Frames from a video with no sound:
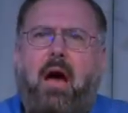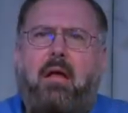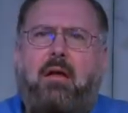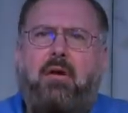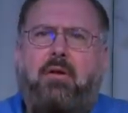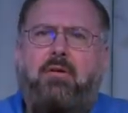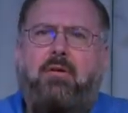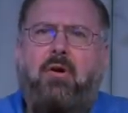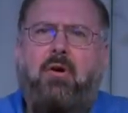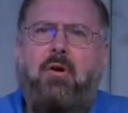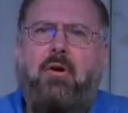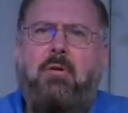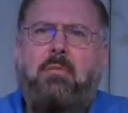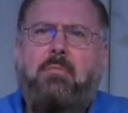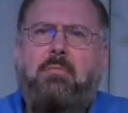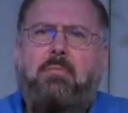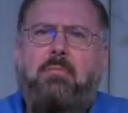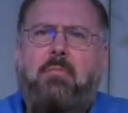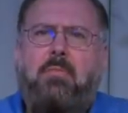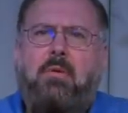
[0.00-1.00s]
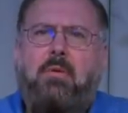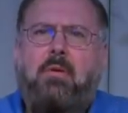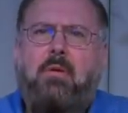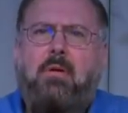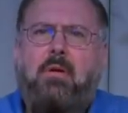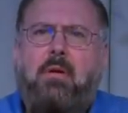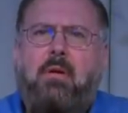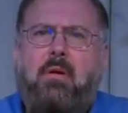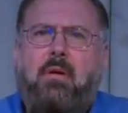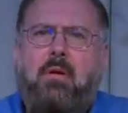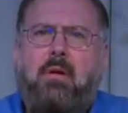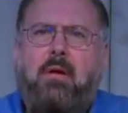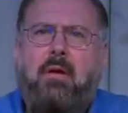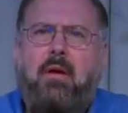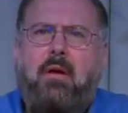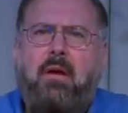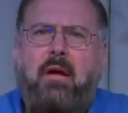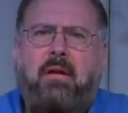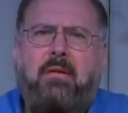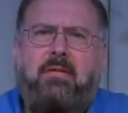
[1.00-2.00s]
I don't know him.
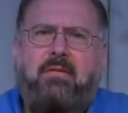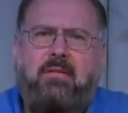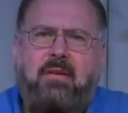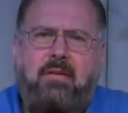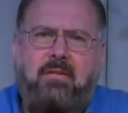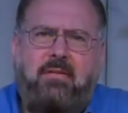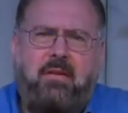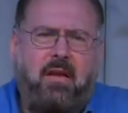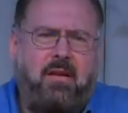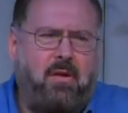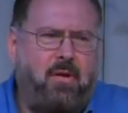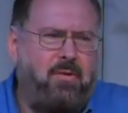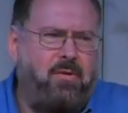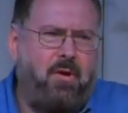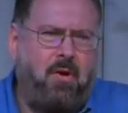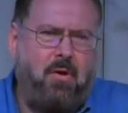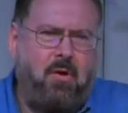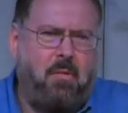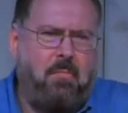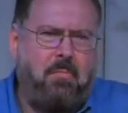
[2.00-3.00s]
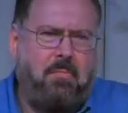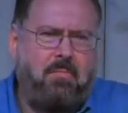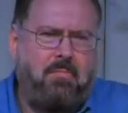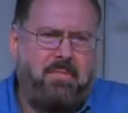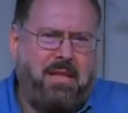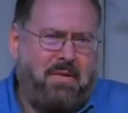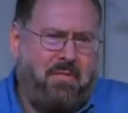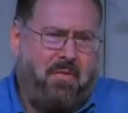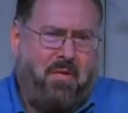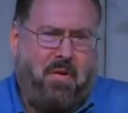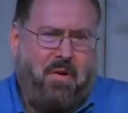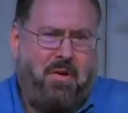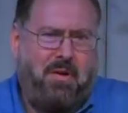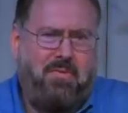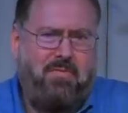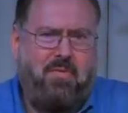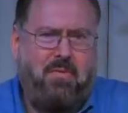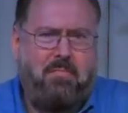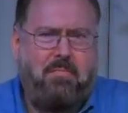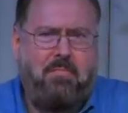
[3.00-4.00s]
And since I don't know him, never
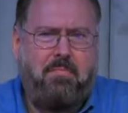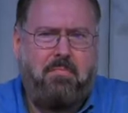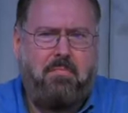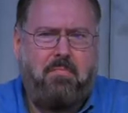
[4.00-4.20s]
heard of him,